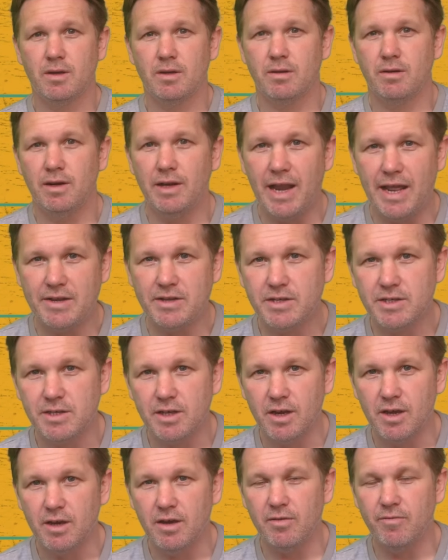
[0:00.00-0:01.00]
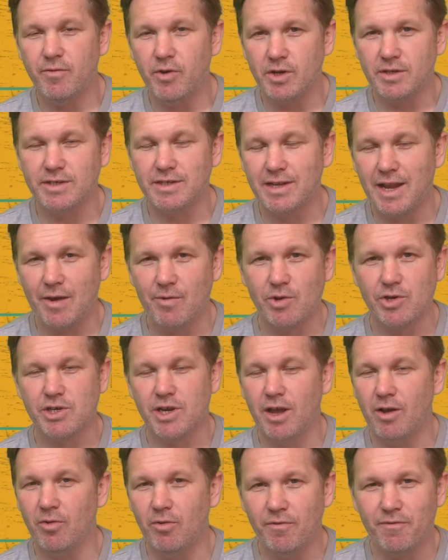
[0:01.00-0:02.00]
Leinster versus La
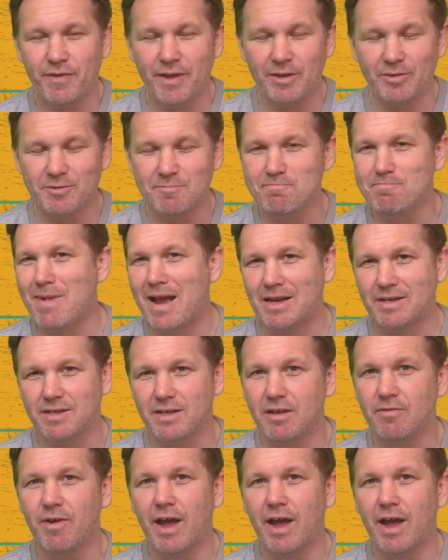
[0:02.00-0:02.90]
Rochelle feels massive,